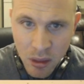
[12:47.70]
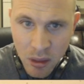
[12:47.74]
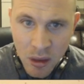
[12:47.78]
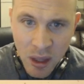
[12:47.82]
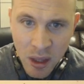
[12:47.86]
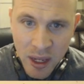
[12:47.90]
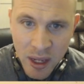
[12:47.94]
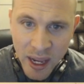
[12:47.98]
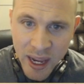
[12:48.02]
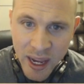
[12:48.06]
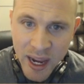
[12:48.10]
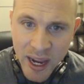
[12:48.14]

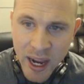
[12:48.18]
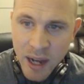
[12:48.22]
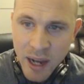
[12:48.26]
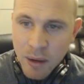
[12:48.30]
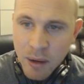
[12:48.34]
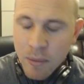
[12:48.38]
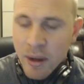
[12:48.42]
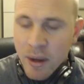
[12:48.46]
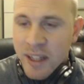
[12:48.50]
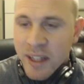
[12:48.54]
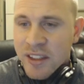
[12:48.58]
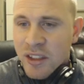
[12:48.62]
And
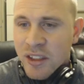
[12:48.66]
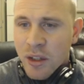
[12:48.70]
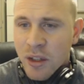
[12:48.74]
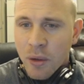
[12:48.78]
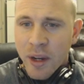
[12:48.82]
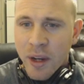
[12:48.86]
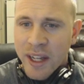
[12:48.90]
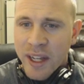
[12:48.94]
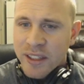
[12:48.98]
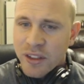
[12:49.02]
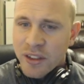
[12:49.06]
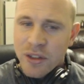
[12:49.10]
it's so
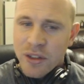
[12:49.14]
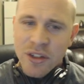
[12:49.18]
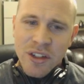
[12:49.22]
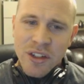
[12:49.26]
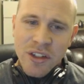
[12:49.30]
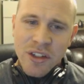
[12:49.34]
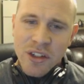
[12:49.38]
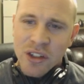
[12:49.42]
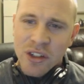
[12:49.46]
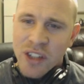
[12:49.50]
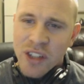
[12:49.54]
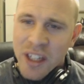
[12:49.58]
nice. You
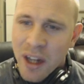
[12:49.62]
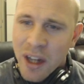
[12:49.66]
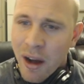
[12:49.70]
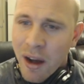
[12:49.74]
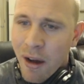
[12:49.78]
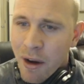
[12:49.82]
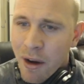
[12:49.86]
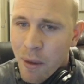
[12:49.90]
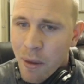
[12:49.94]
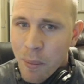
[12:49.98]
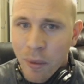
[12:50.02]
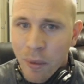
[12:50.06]
just click
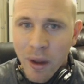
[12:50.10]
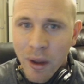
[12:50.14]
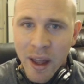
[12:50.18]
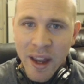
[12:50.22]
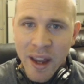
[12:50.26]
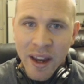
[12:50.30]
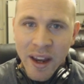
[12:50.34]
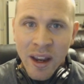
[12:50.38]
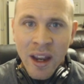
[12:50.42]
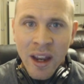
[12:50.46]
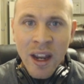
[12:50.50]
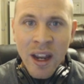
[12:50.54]

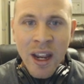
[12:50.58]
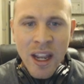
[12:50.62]
autoplay.